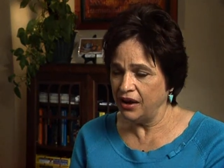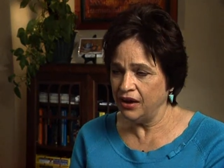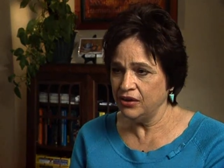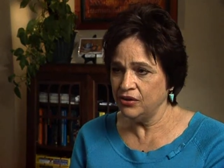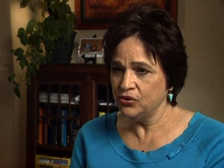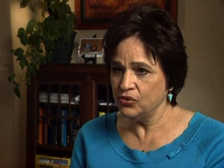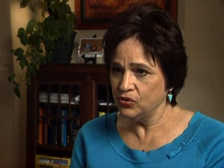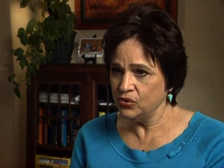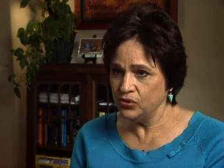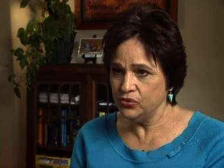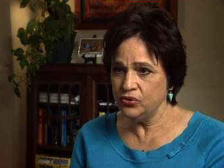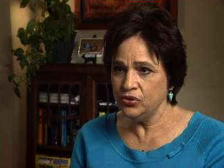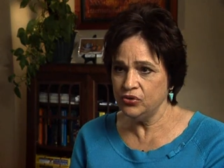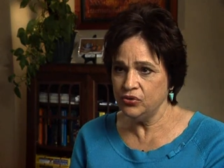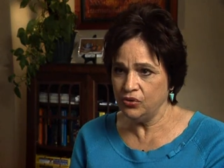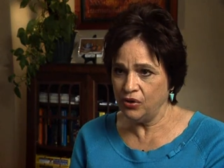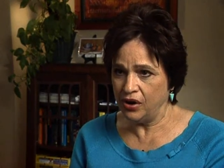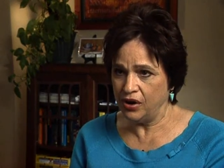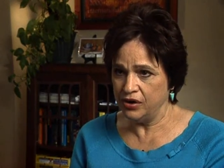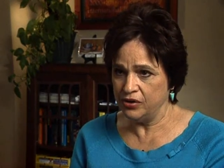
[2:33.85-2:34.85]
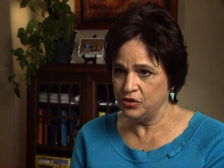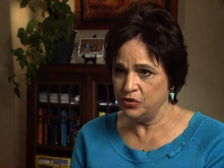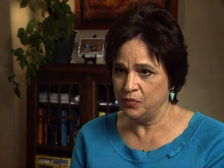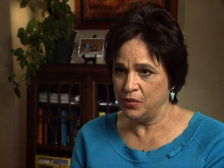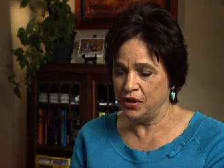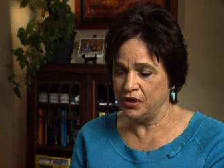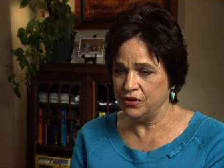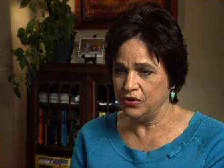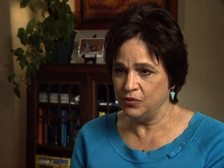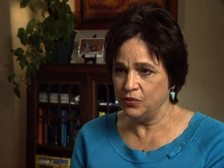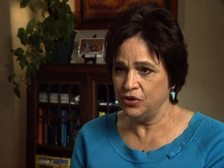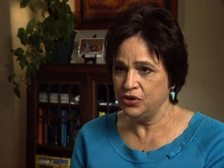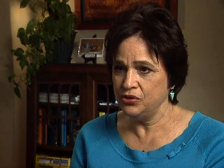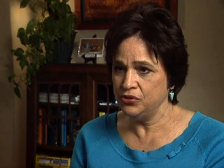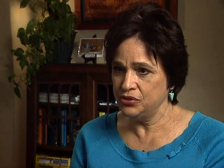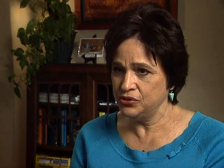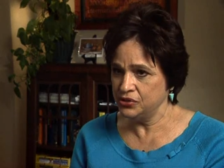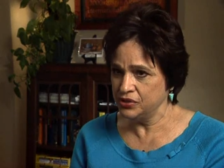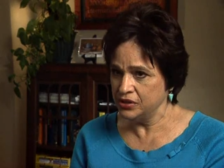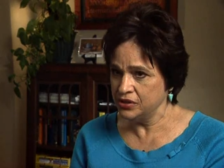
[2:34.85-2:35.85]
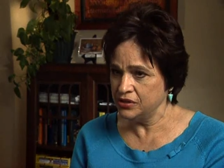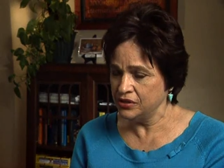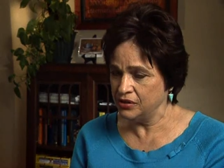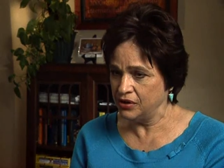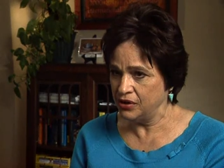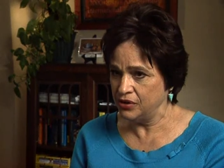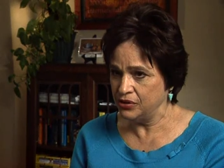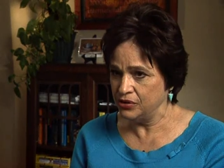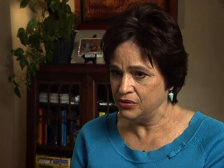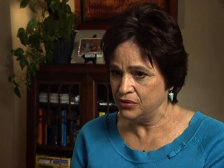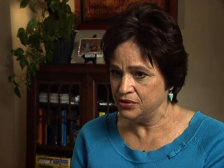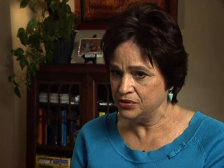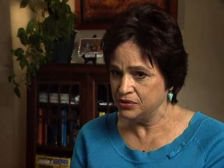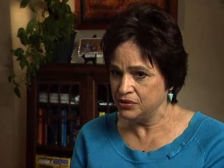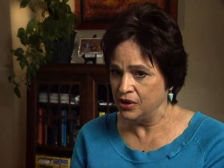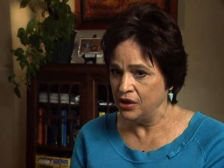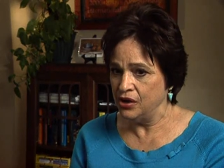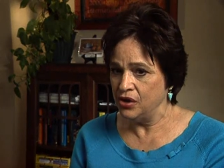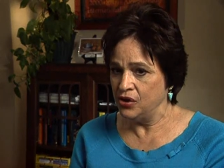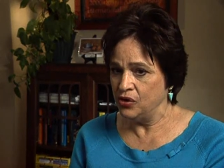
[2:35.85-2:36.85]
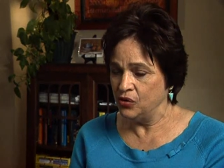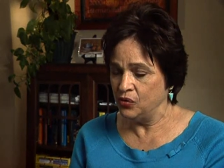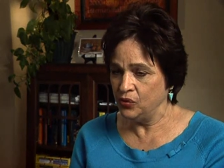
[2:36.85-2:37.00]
I honor who you are, no matter what your skin color is.